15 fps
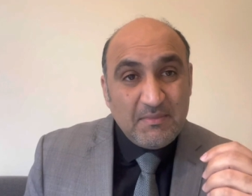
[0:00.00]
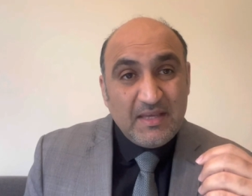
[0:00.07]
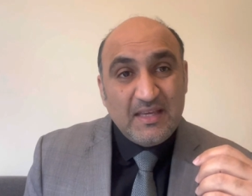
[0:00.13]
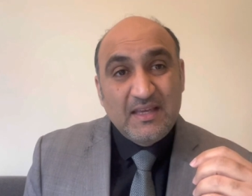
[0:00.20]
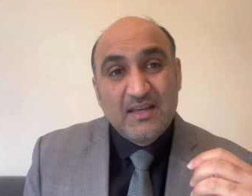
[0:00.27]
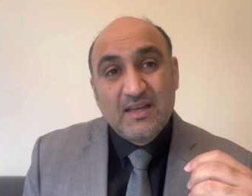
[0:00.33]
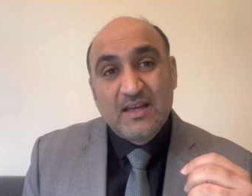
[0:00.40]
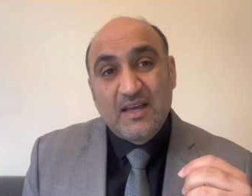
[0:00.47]

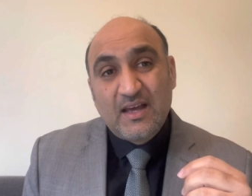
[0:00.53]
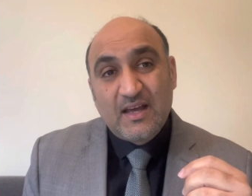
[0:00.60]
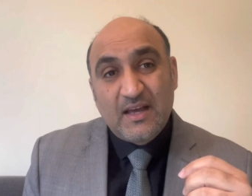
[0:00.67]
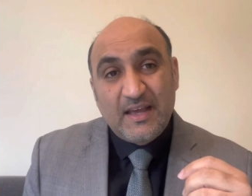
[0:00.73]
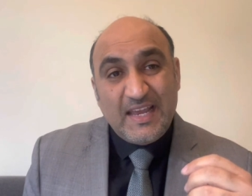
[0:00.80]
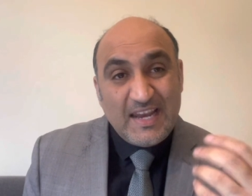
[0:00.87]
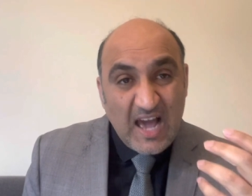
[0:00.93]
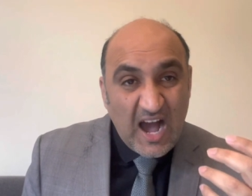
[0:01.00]
me
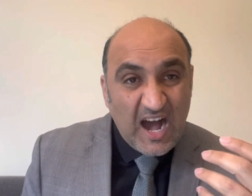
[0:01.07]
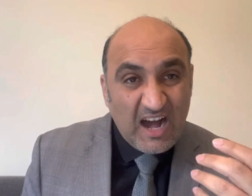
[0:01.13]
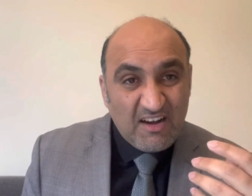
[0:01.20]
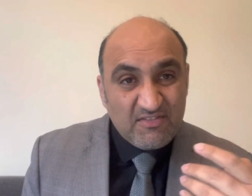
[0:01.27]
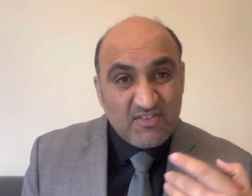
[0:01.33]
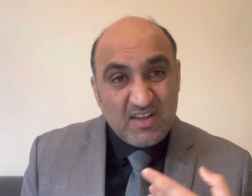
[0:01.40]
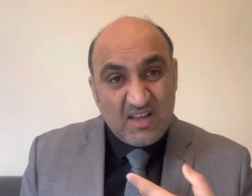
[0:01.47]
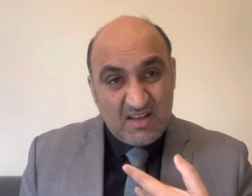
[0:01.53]
in
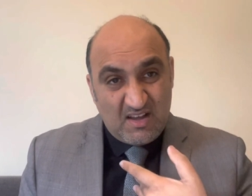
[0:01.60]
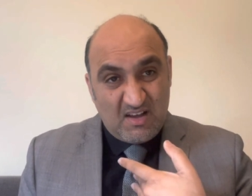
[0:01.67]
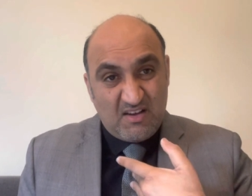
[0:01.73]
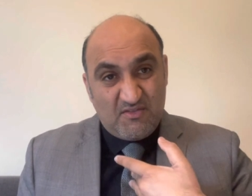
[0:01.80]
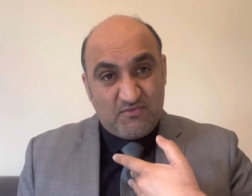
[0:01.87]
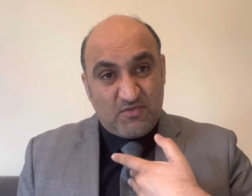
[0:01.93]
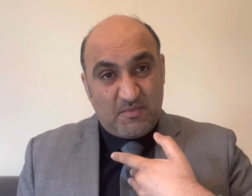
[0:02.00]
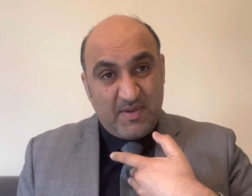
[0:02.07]
half
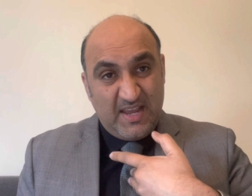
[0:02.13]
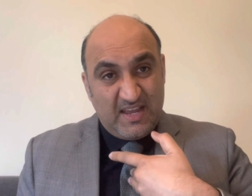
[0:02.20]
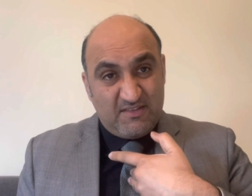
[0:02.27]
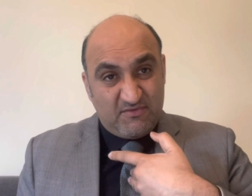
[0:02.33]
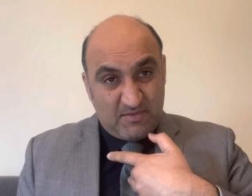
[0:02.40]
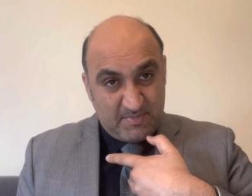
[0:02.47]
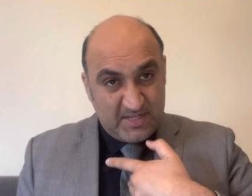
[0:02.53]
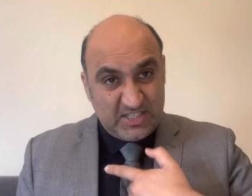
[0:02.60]
from here,
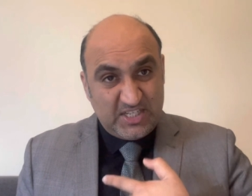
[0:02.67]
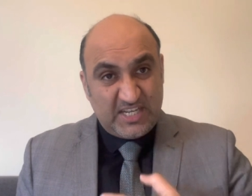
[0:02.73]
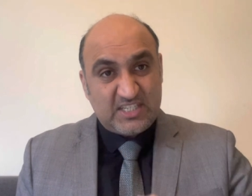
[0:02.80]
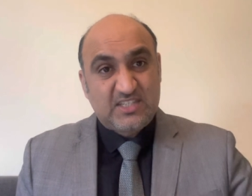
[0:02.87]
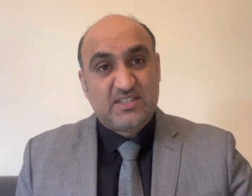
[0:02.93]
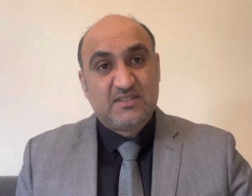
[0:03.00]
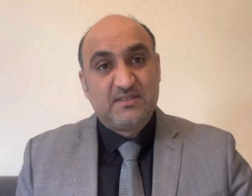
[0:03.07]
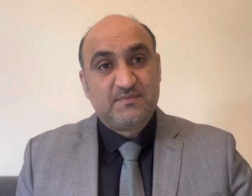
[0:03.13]
from the
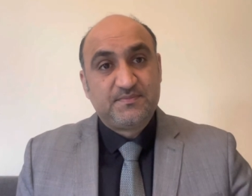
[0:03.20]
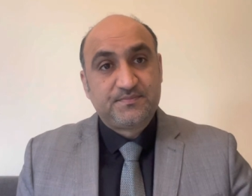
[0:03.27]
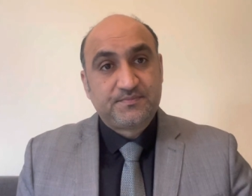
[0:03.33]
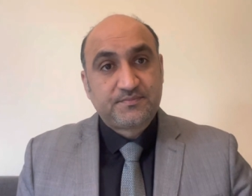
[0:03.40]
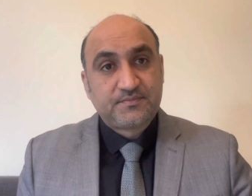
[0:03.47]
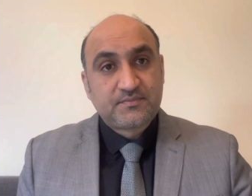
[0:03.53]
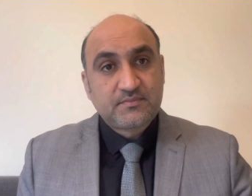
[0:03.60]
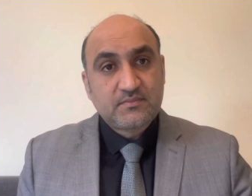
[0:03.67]
chest.
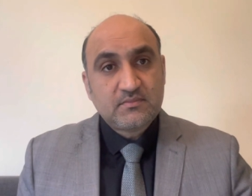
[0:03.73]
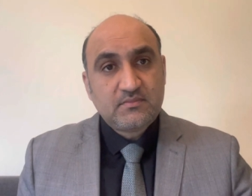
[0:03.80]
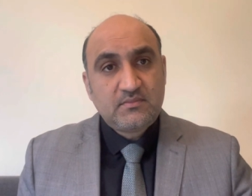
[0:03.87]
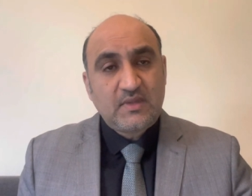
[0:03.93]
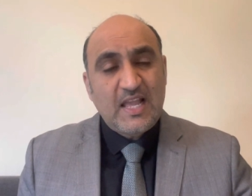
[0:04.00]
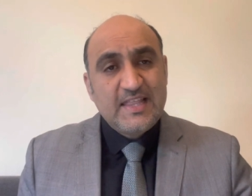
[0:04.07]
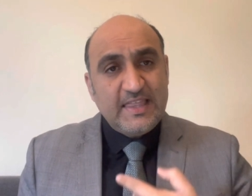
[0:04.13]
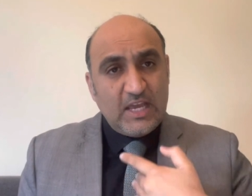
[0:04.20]

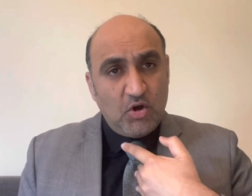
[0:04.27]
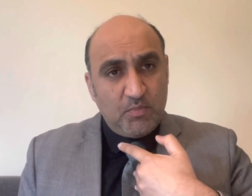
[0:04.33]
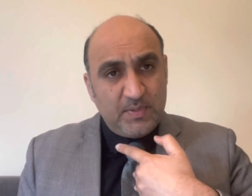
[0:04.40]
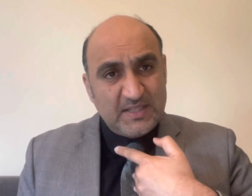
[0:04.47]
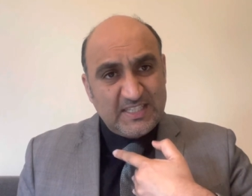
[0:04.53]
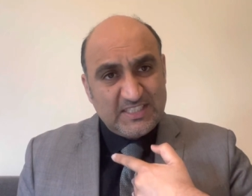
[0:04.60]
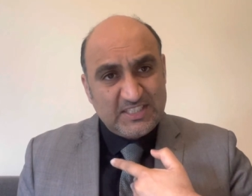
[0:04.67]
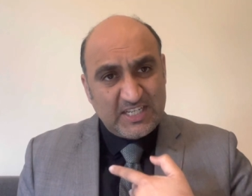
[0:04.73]
They
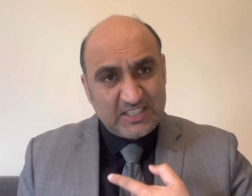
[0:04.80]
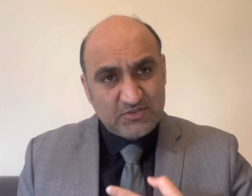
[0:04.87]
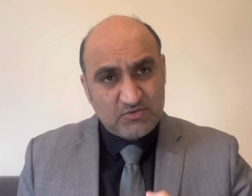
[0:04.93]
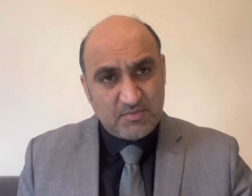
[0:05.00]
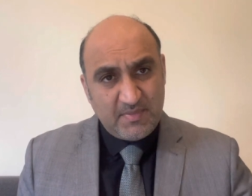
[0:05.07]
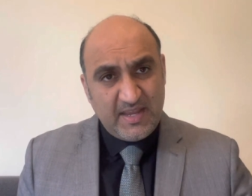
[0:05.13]
opened the chest from